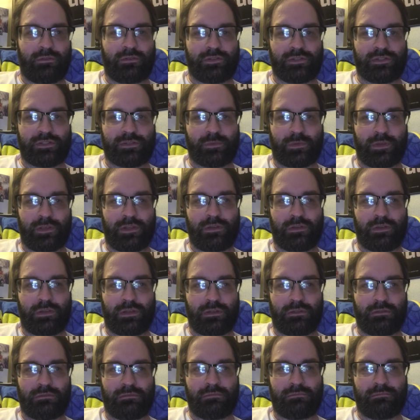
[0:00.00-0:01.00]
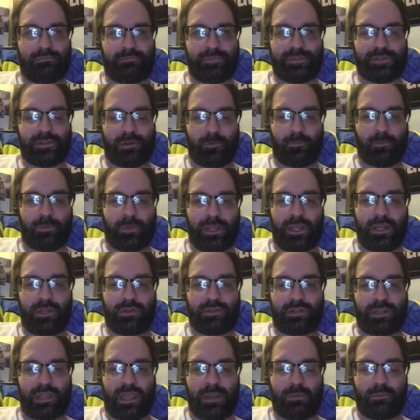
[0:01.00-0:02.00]
just so you can start playing your
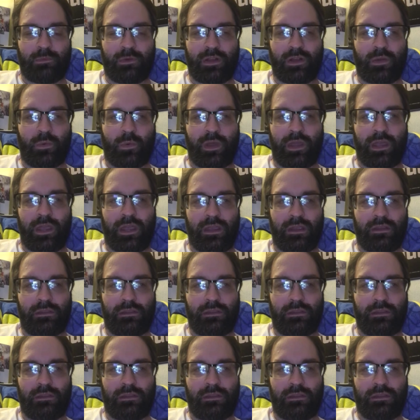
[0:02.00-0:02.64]
game right away,